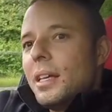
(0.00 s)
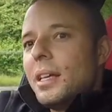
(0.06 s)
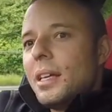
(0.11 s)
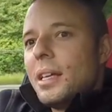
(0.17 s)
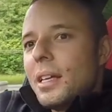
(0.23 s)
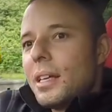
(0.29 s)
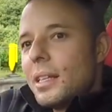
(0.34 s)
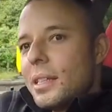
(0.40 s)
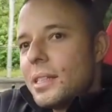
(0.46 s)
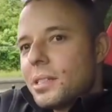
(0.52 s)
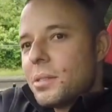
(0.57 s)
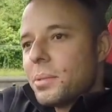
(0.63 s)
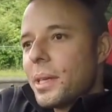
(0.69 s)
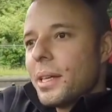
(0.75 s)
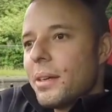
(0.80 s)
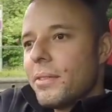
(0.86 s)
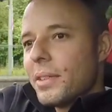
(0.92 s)
at least
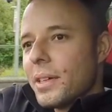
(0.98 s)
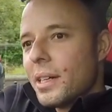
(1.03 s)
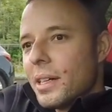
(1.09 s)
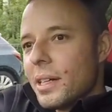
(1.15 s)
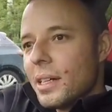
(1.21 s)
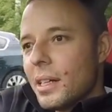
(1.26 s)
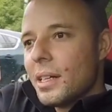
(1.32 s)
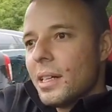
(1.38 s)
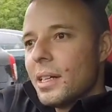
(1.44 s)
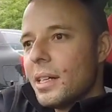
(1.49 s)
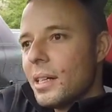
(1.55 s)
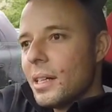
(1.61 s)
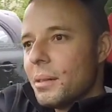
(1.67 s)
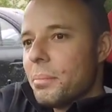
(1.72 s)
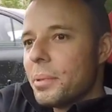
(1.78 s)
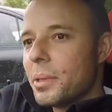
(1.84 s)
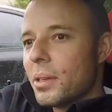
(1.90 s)
we have a
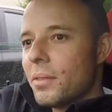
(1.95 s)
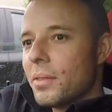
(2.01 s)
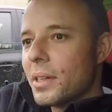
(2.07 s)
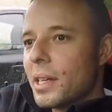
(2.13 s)
bit of a